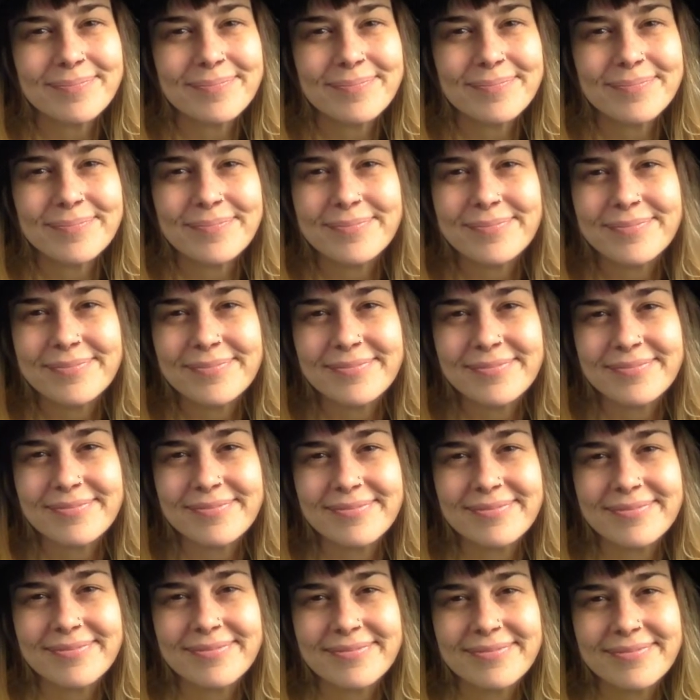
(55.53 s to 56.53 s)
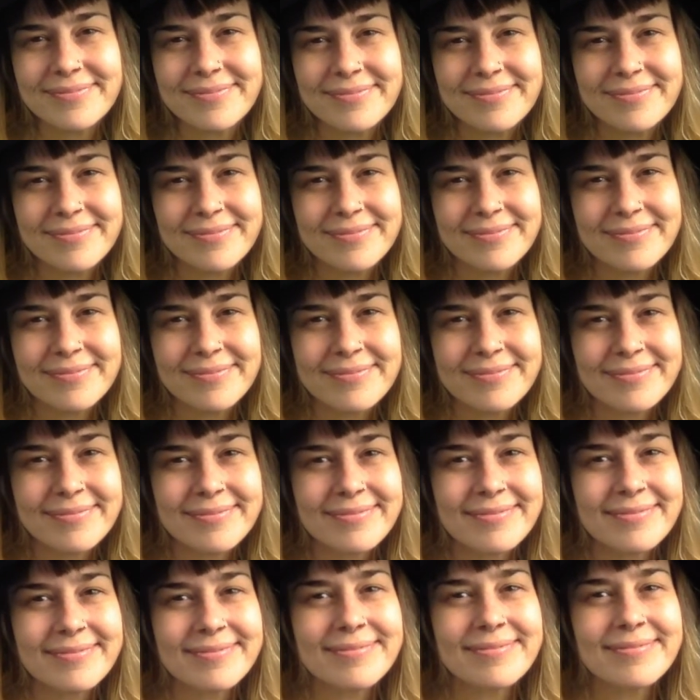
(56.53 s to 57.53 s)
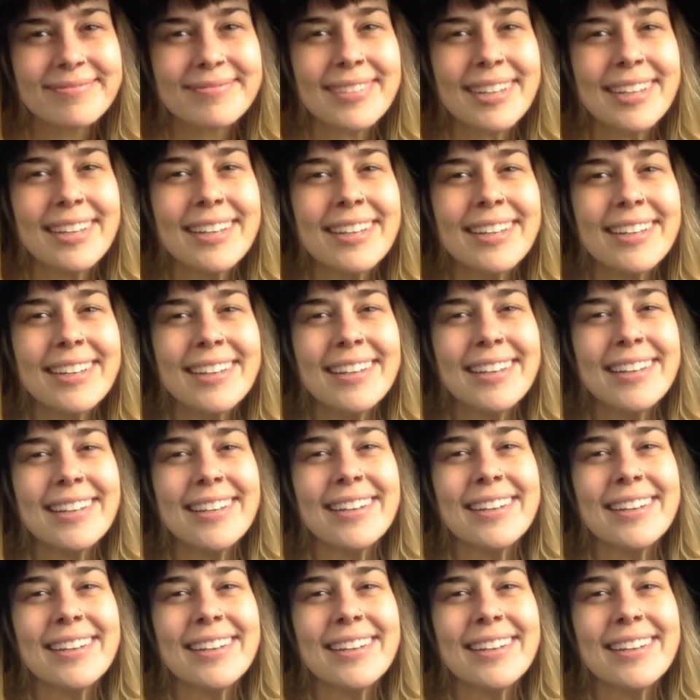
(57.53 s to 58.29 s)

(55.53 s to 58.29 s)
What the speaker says: (silence)